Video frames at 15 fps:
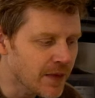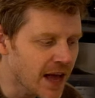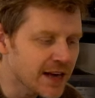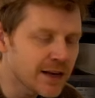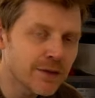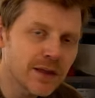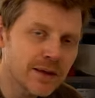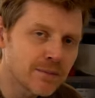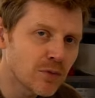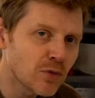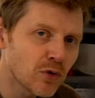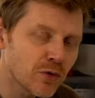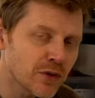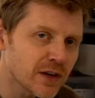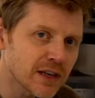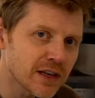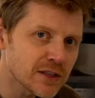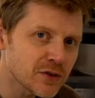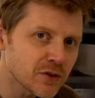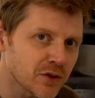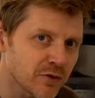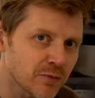anything more than a
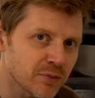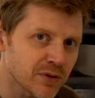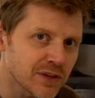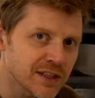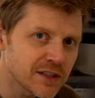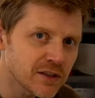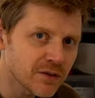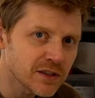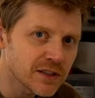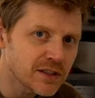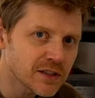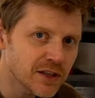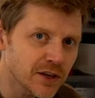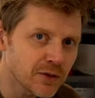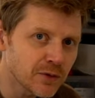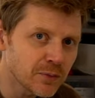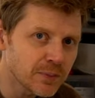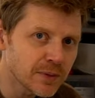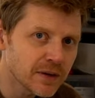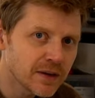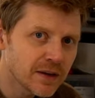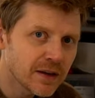sort of breeze on this scope,